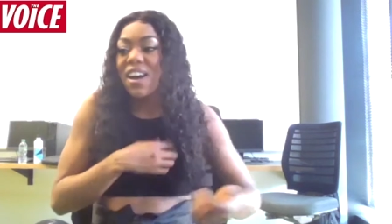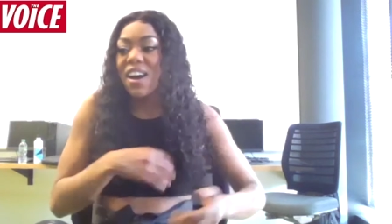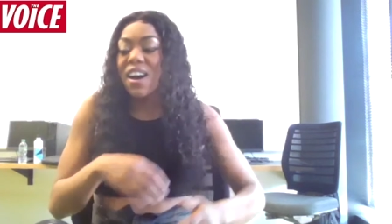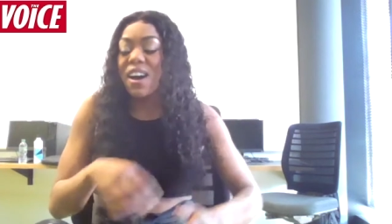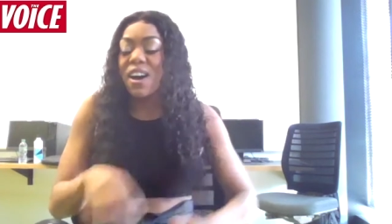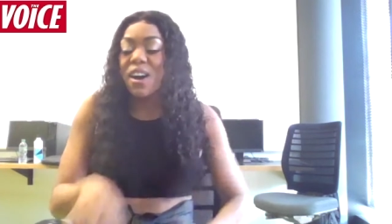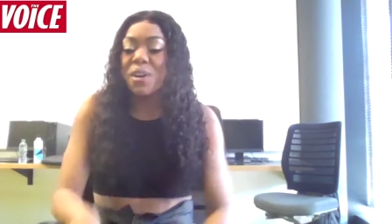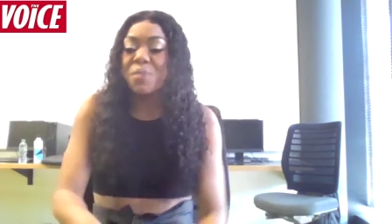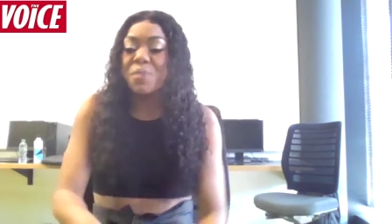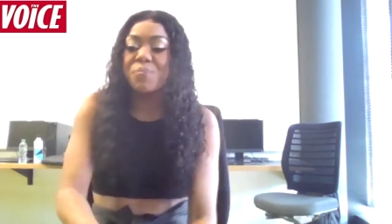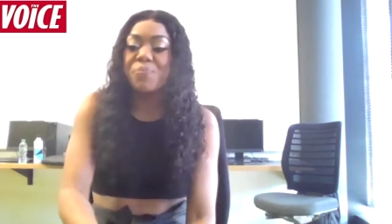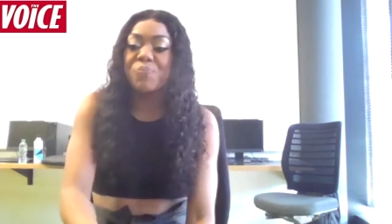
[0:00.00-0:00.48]

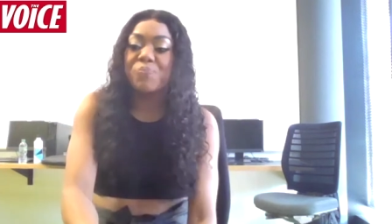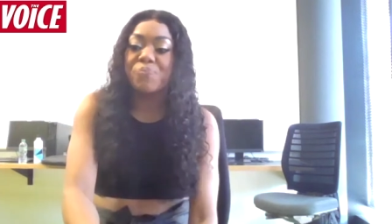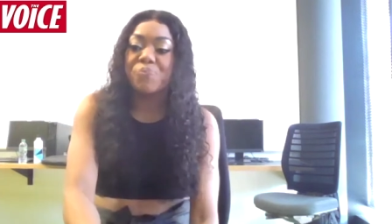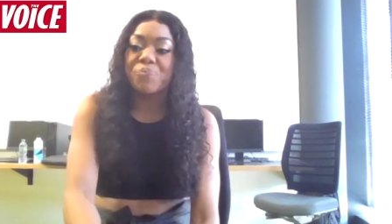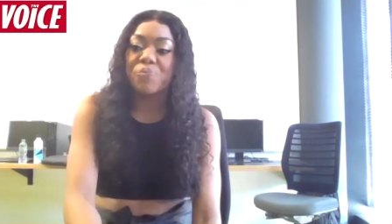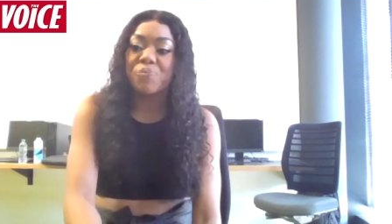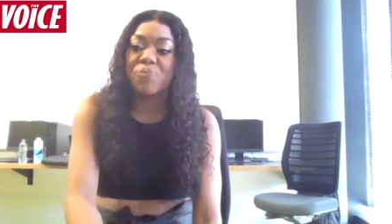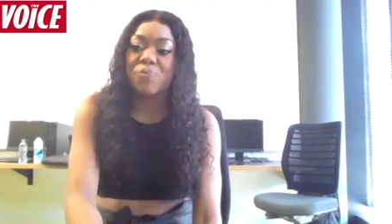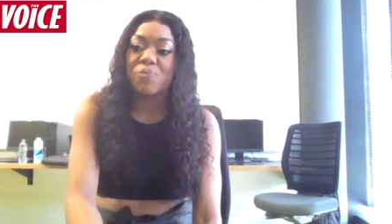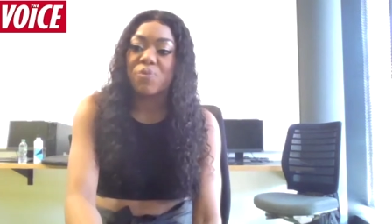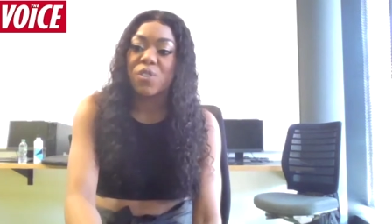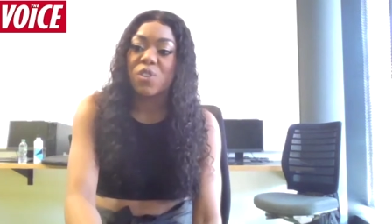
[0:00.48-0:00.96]

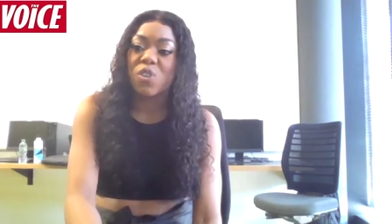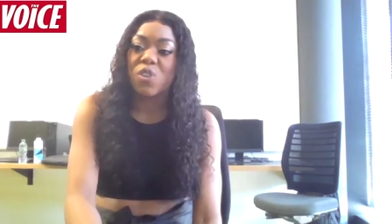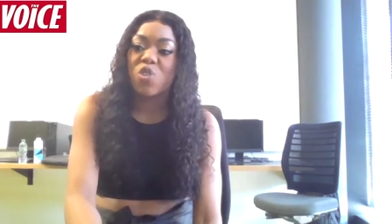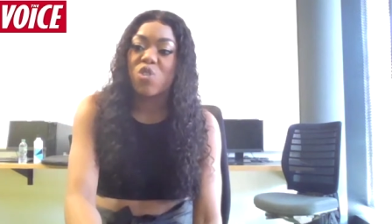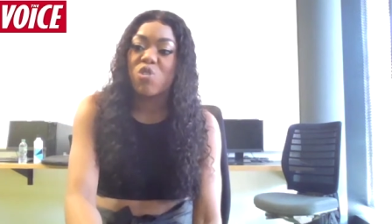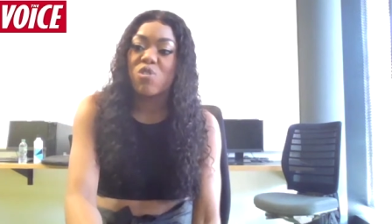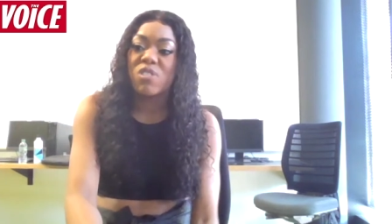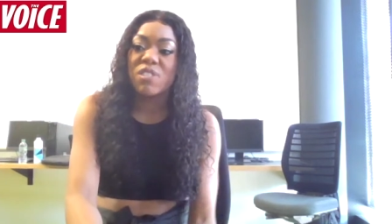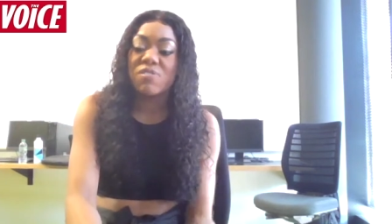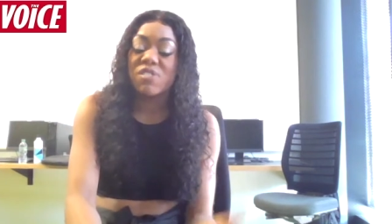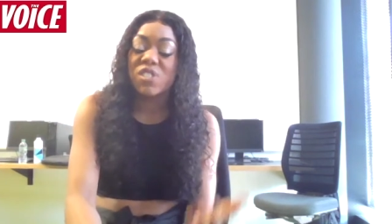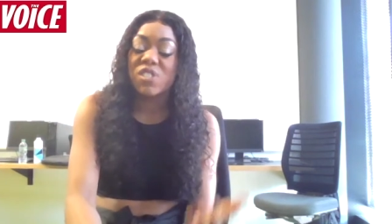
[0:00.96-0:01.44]
Um,
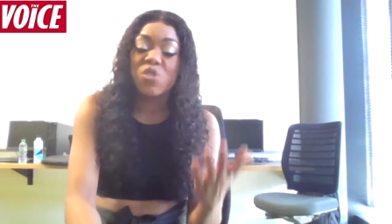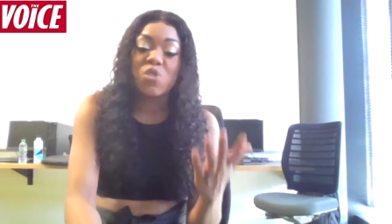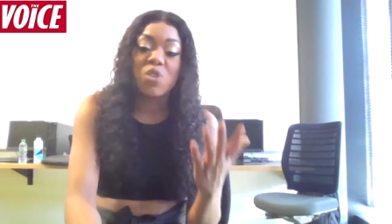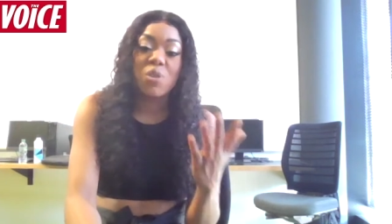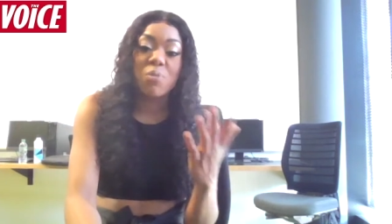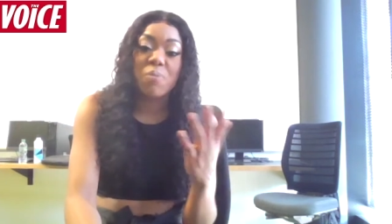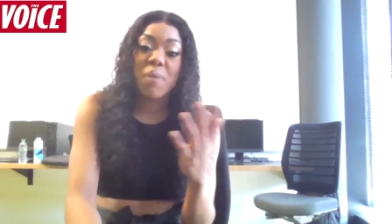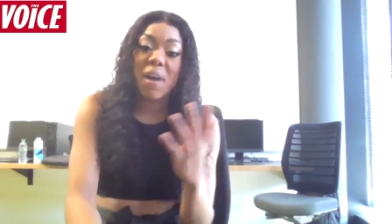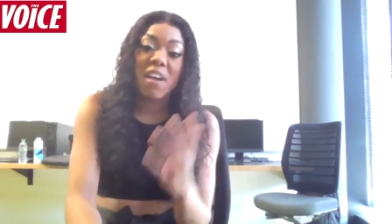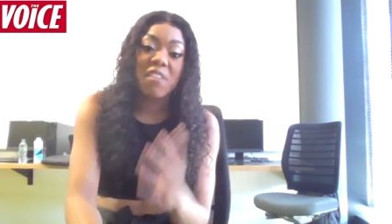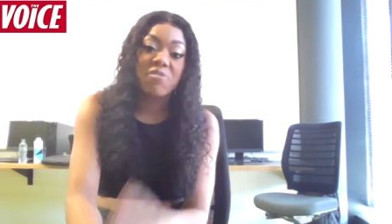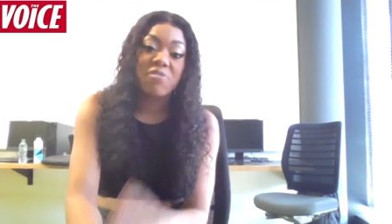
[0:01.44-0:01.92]
or even
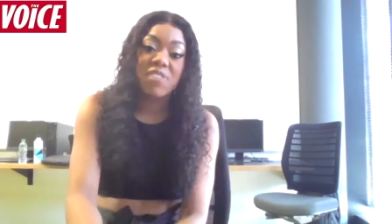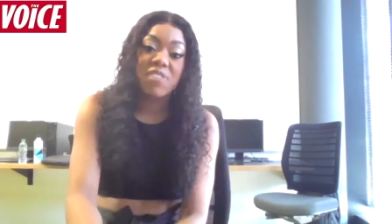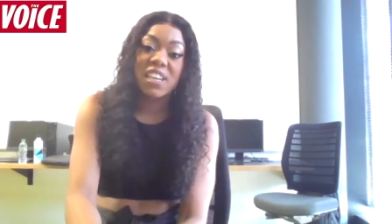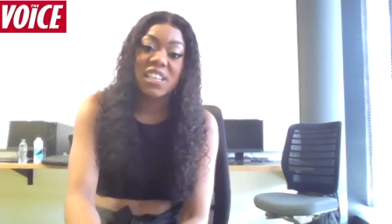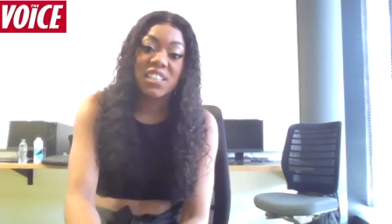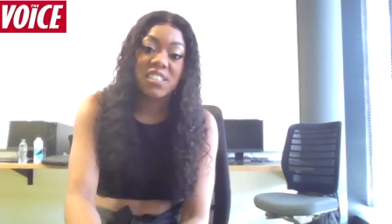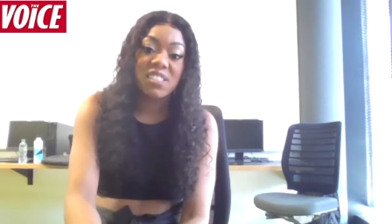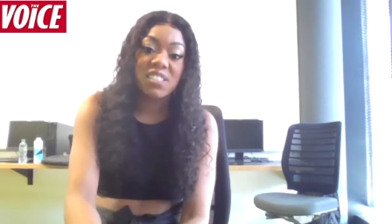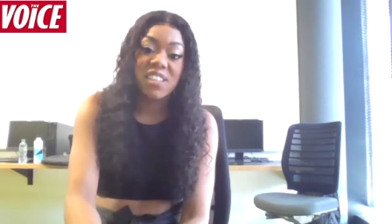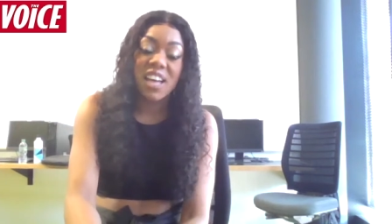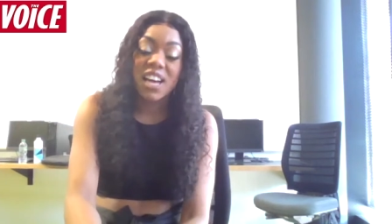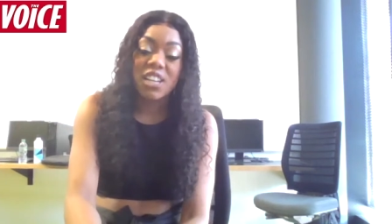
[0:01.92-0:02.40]
talk about
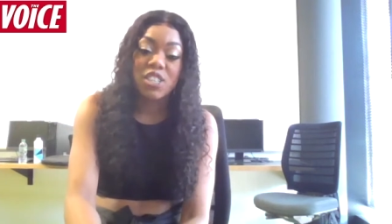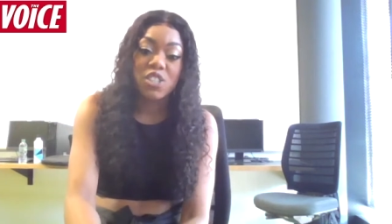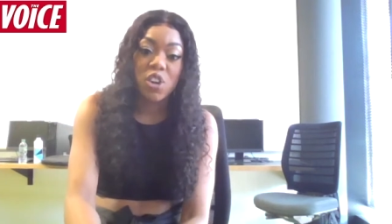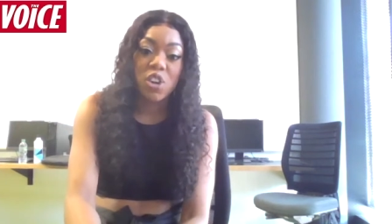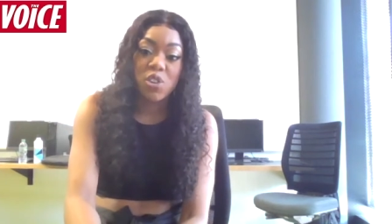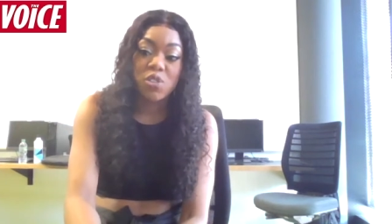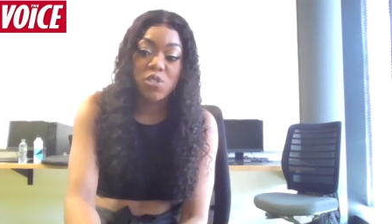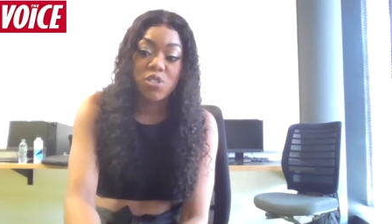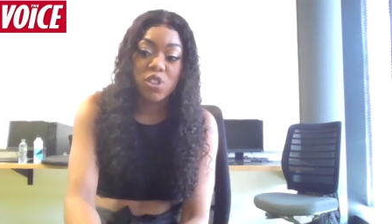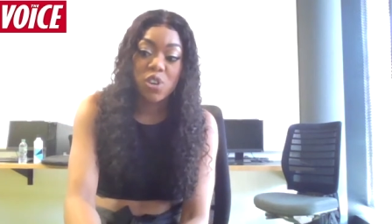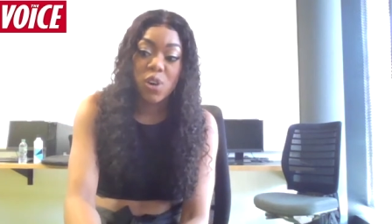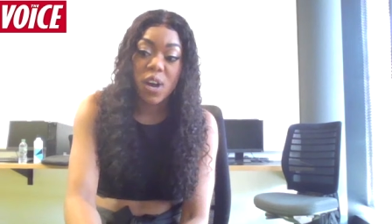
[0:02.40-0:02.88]
things that I
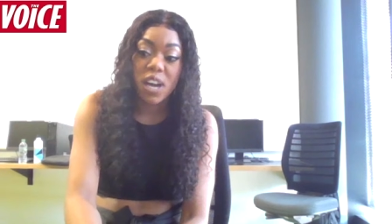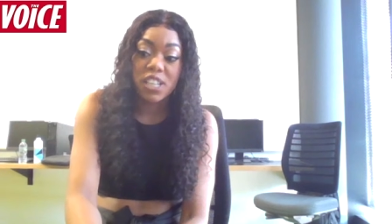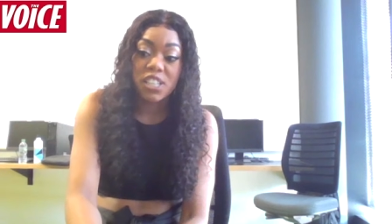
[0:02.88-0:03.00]
don't do.